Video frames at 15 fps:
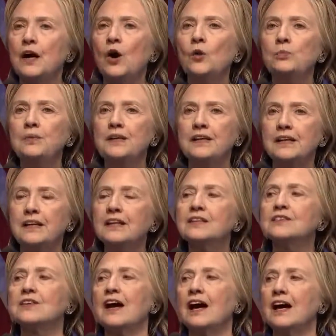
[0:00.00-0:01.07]
opening
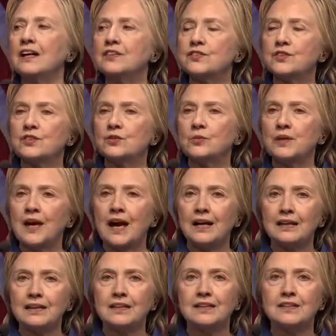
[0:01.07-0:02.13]
his eyes to the
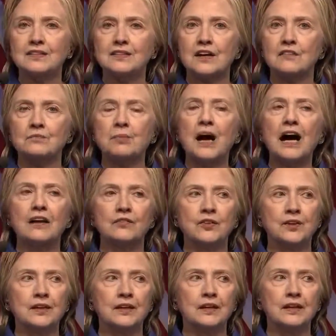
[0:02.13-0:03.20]
realities of
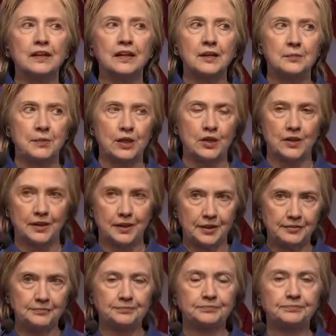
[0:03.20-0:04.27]
poverty in
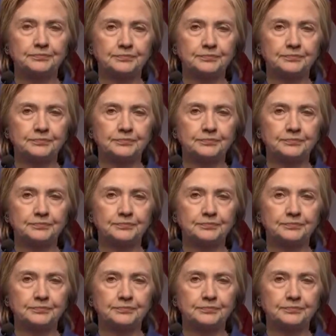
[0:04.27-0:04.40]
America.